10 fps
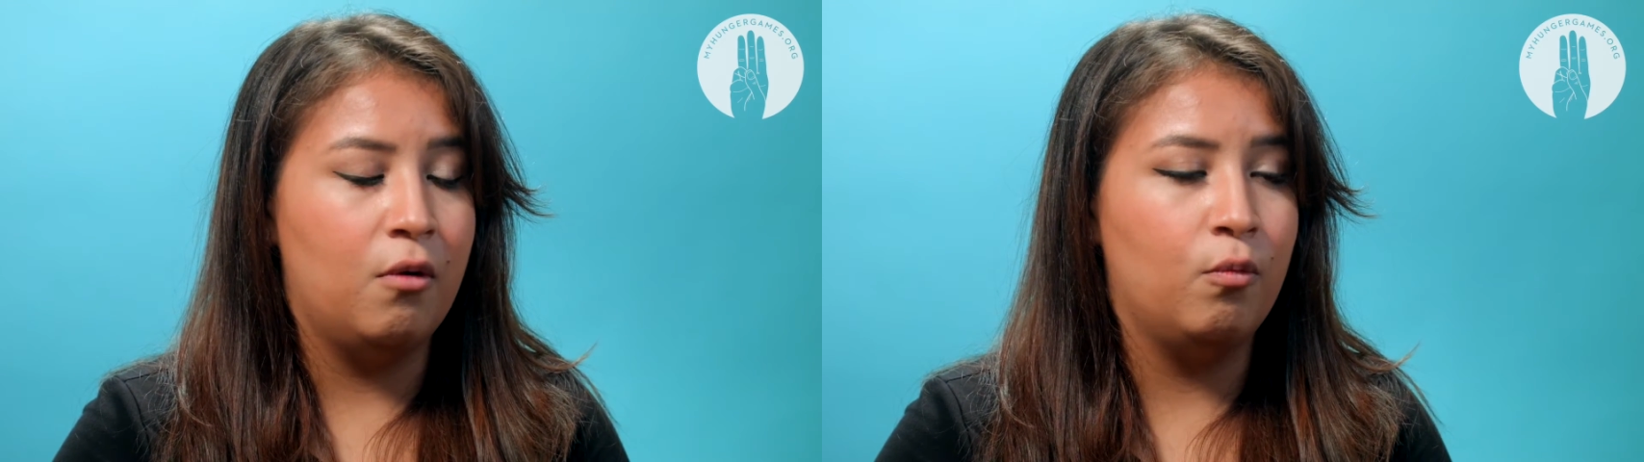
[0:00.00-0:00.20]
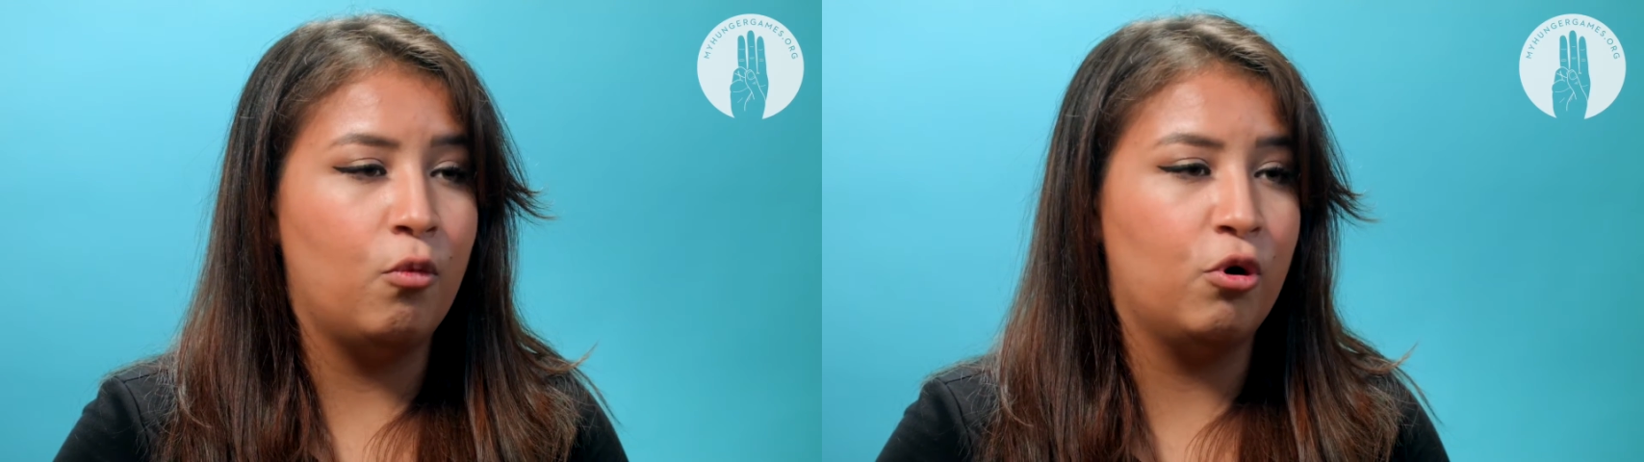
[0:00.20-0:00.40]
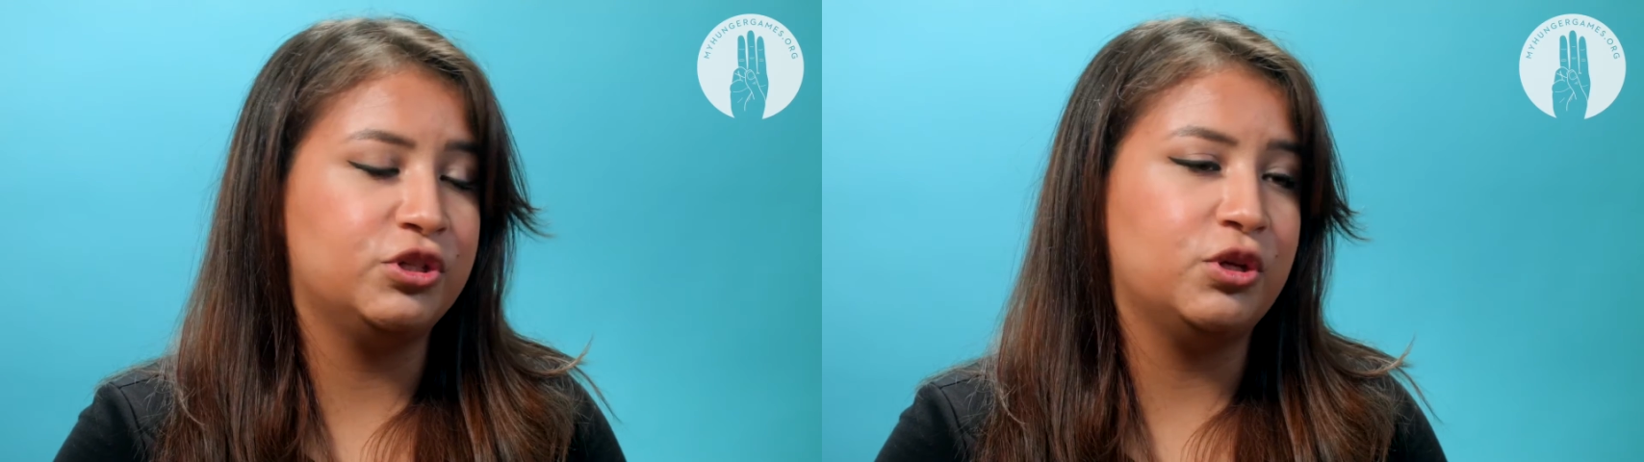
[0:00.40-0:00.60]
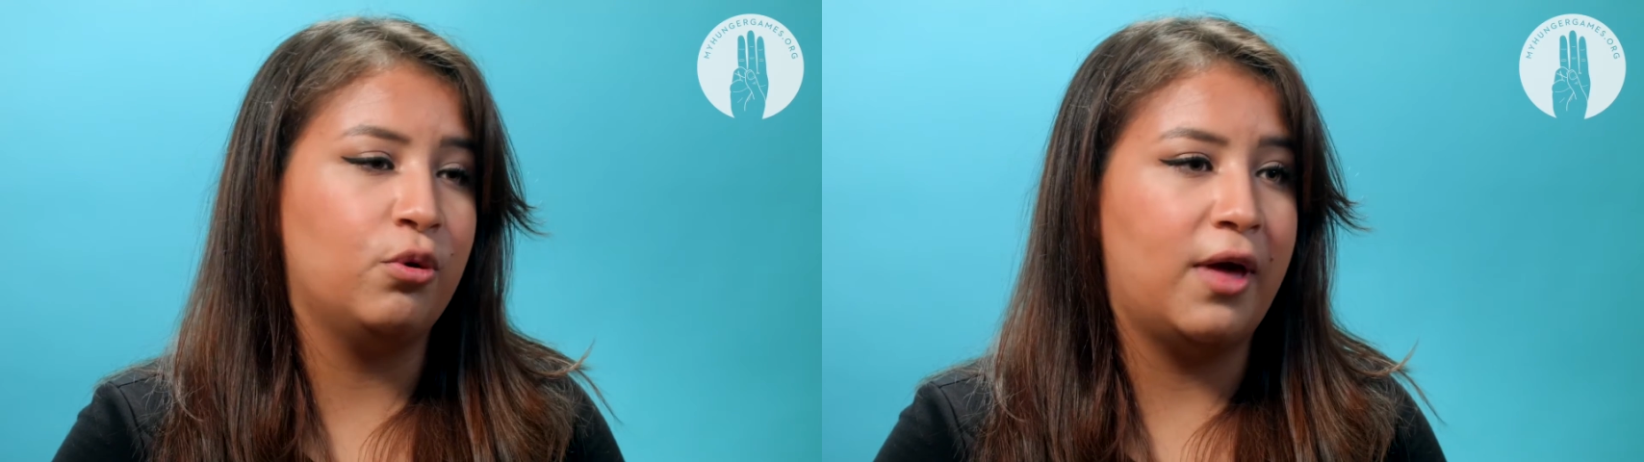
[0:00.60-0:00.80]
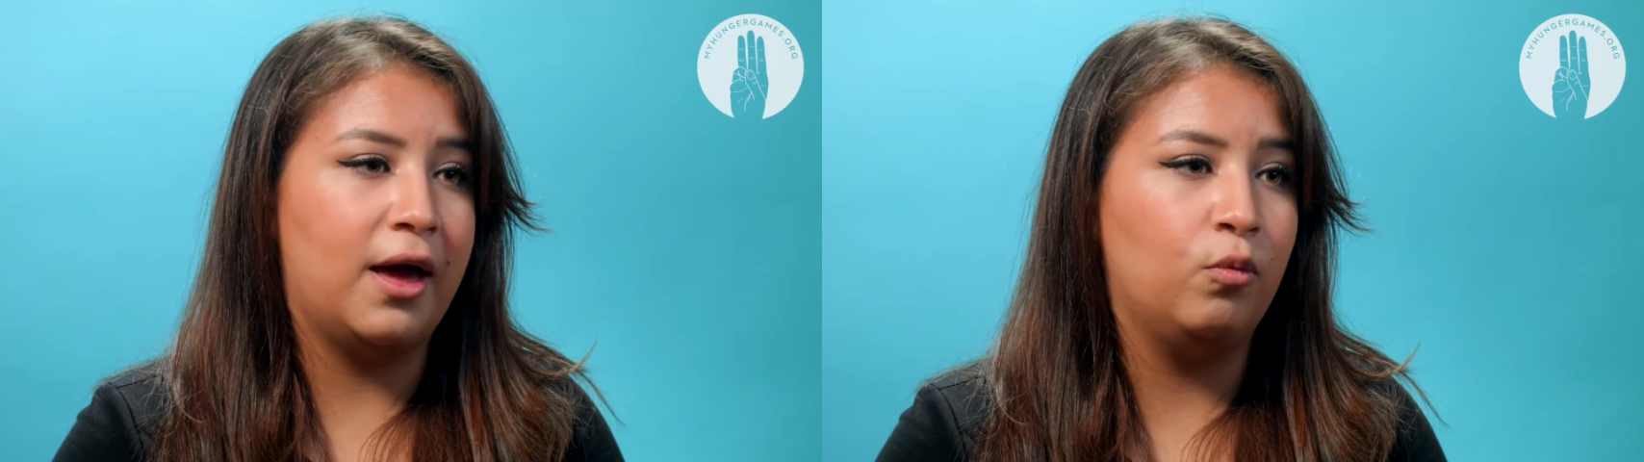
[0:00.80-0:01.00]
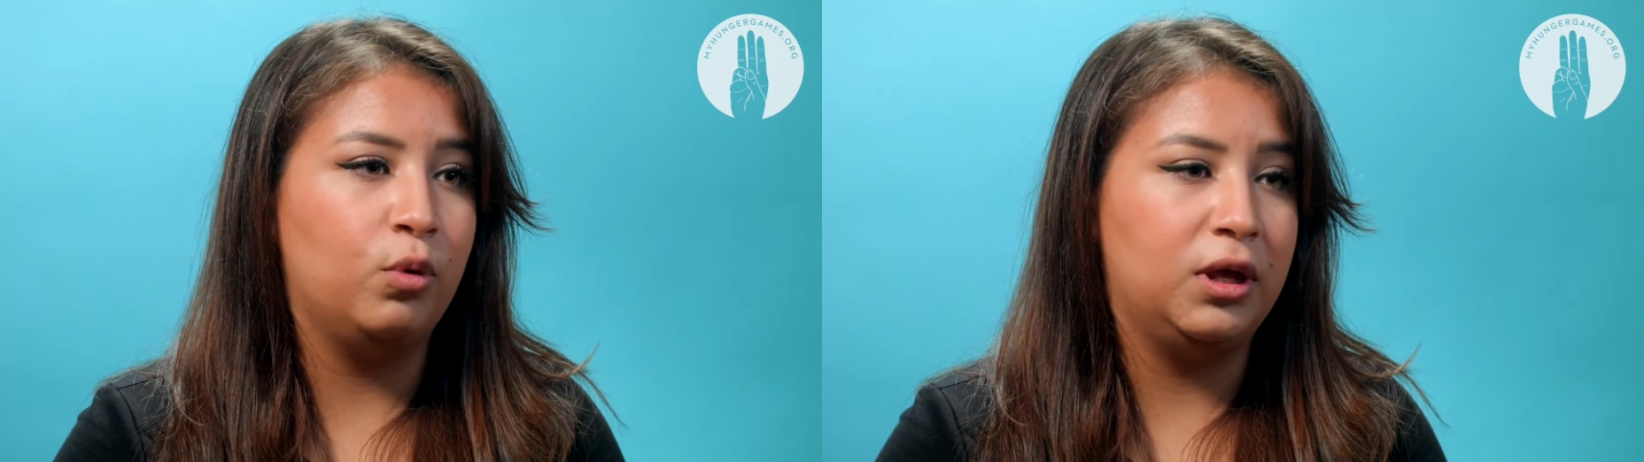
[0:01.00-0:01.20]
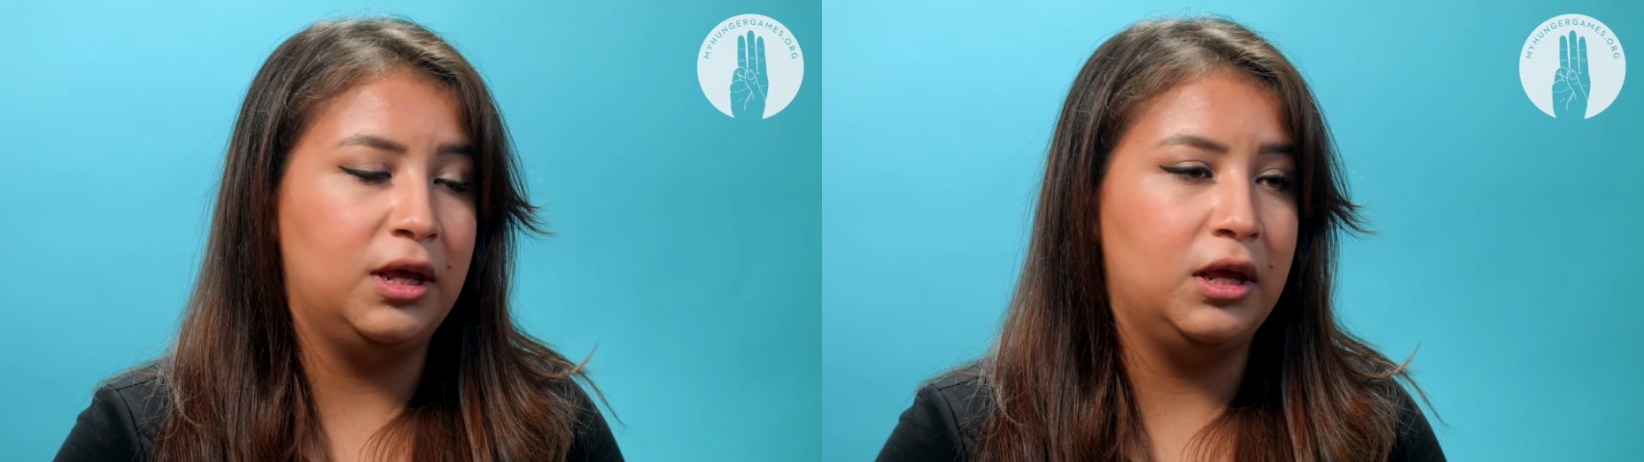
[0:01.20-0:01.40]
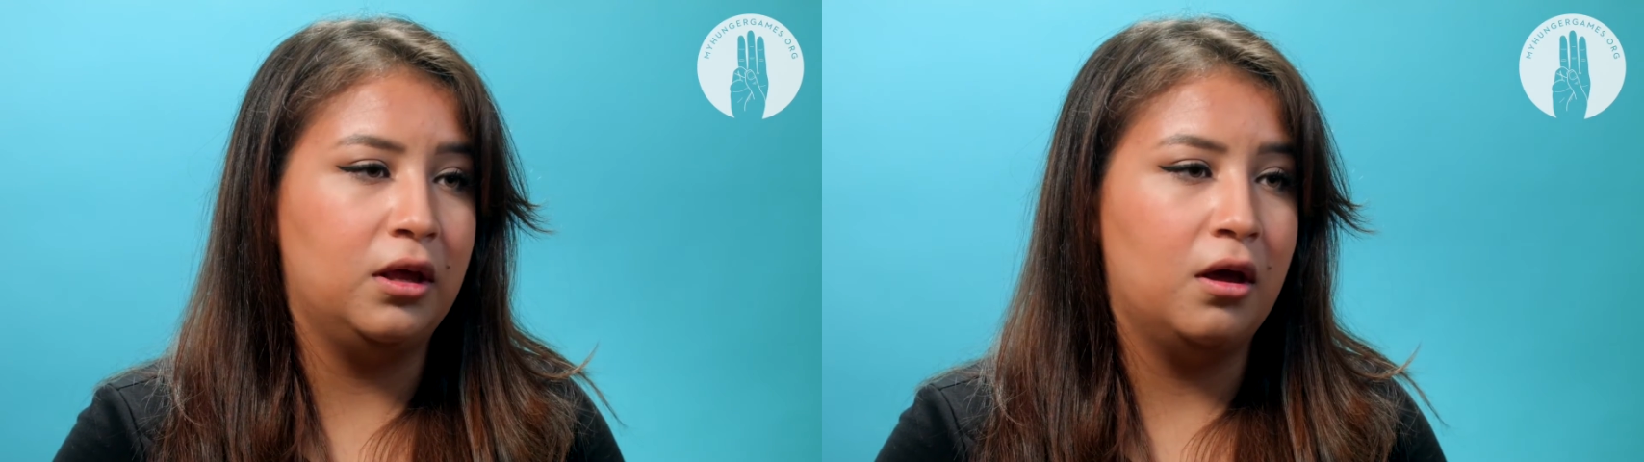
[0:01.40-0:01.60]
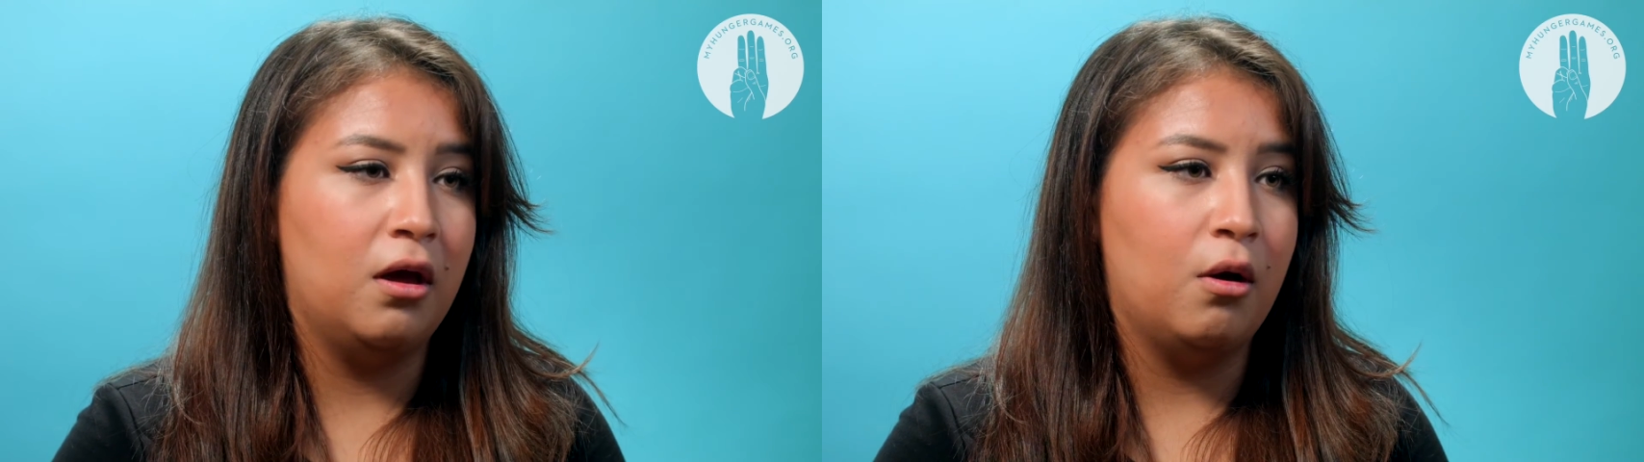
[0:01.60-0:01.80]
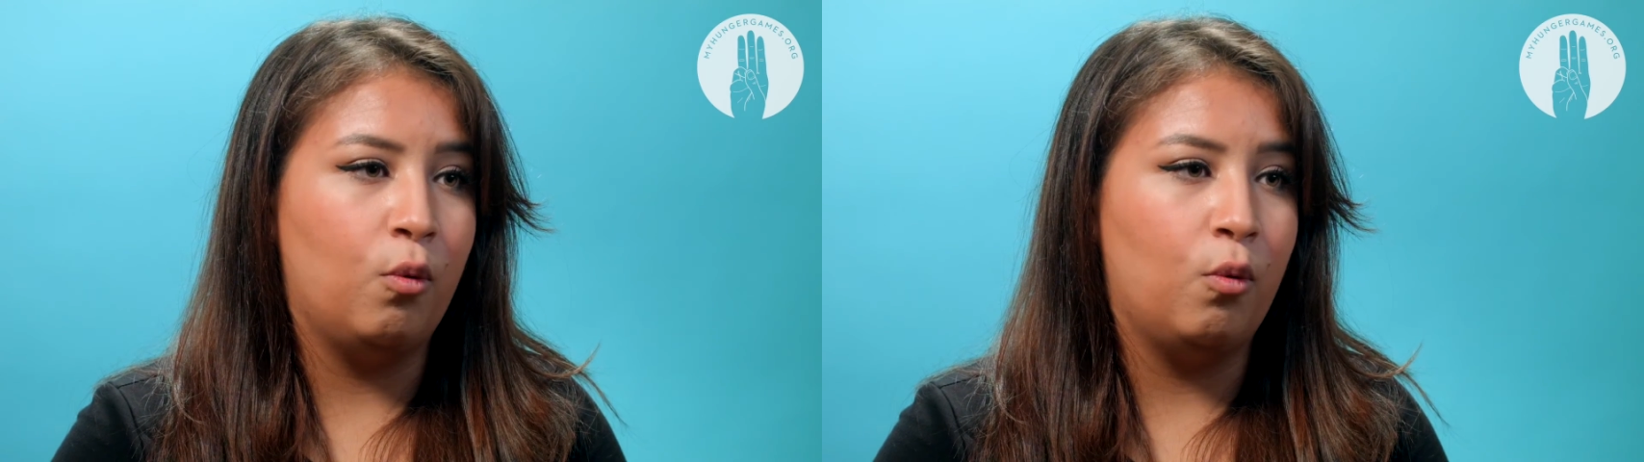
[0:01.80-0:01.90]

more so that we